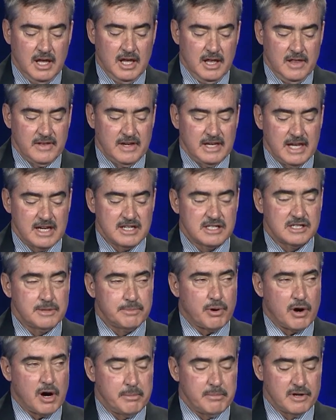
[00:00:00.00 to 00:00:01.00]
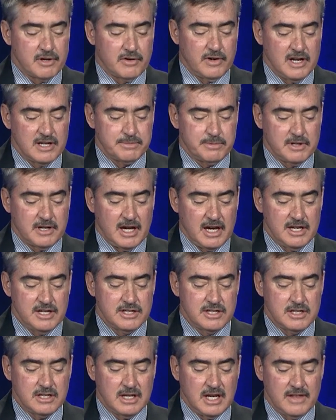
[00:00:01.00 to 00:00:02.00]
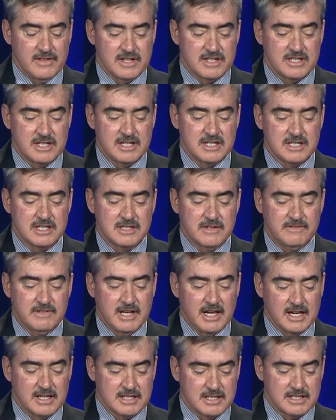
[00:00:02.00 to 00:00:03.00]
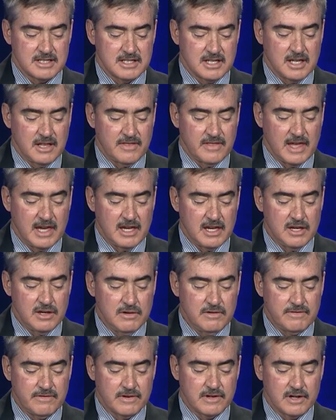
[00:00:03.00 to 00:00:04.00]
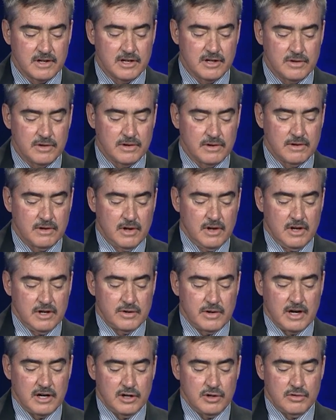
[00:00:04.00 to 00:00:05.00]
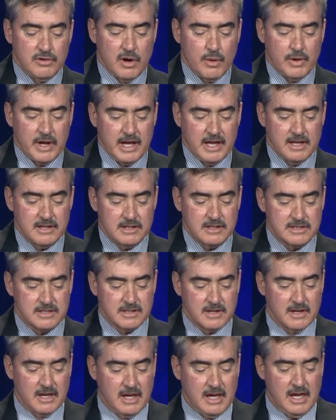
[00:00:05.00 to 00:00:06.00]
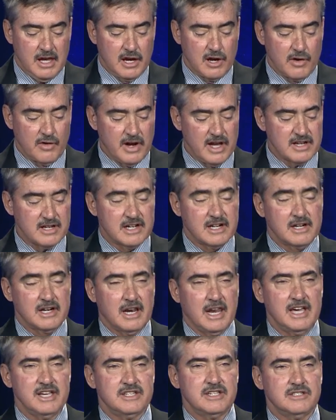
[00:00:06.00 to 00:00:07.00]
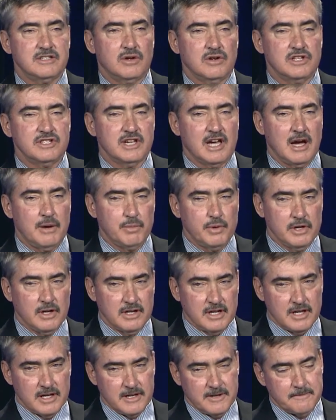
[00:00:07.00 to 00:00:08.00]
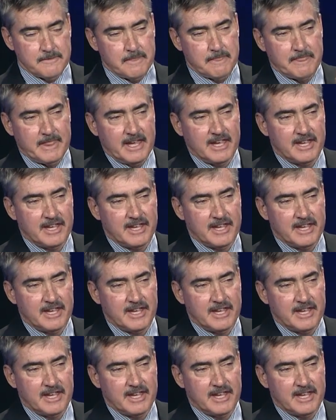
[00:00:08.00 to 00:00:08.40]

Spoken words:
the Texas Department of Transportation, and the citizens of Texas, thank you for to our new road hands. Congratulations on a job well done. Thank